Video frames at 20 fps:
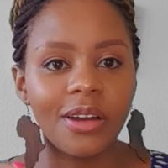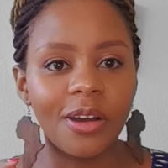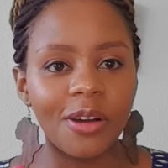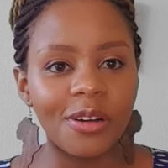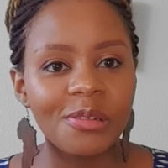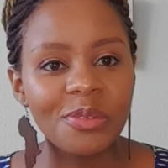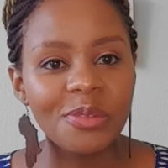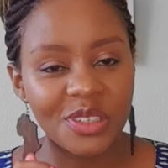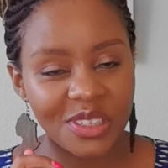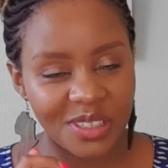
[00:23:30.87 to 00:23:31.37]

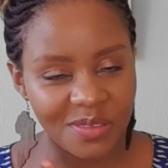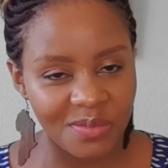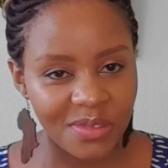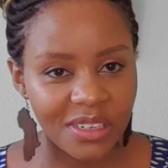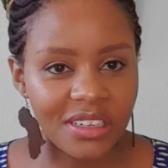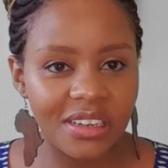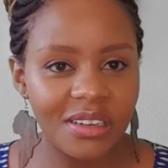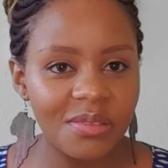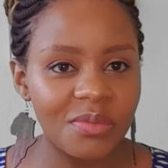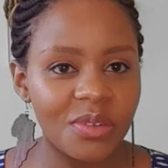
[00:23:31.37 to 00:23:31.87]
almost
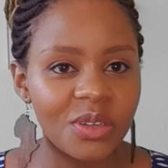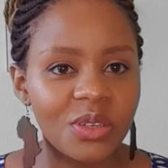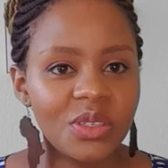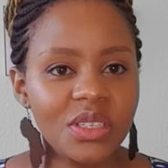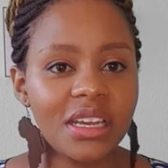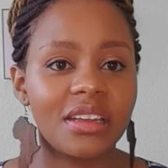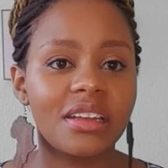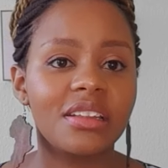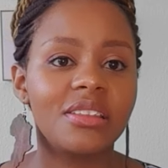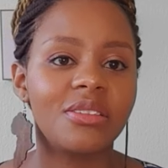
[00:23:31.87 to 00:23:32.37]
immediately because I
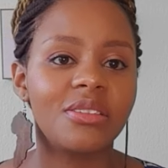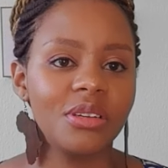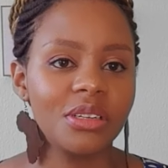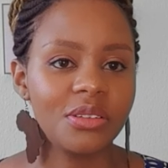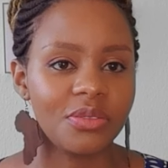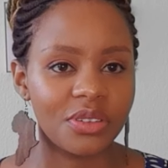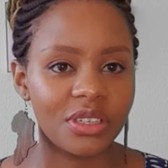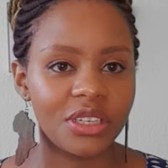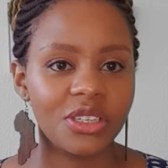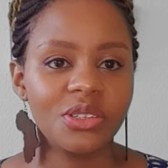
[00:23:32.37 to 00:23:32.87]
get the
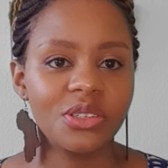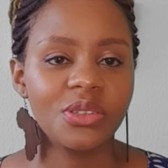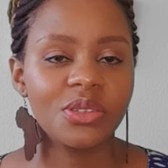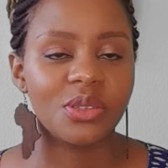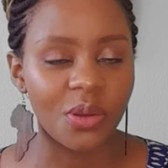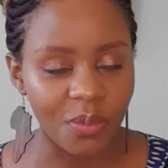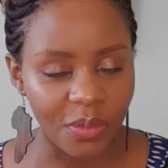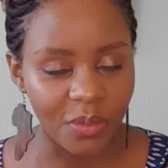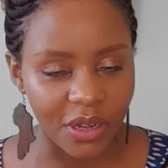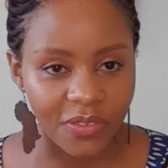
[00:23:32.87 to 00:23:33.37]
notifications
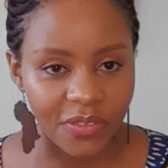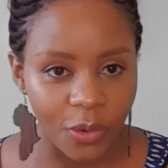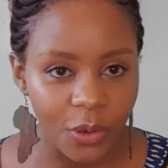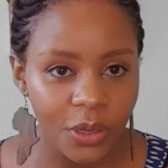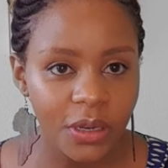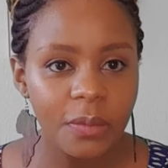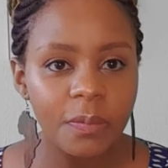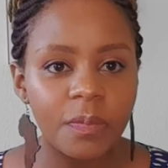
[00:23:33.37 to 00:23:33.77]
on my phone.